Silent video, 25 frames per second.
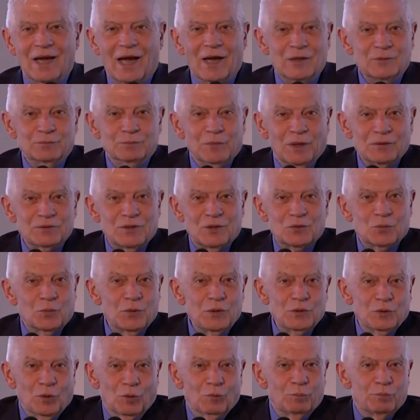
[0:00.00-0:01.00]
As much as
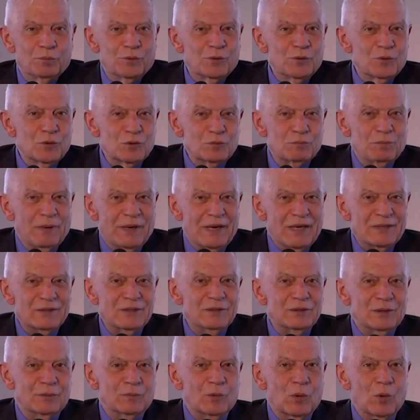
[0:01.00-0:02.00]
we don't produce
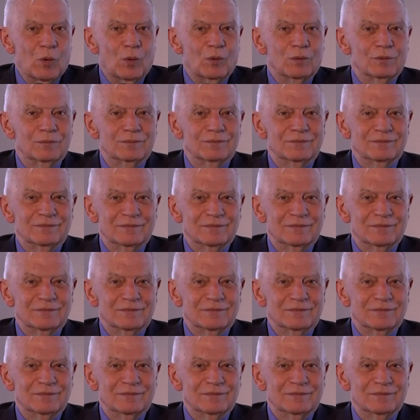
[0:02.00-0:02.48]
paracetamol.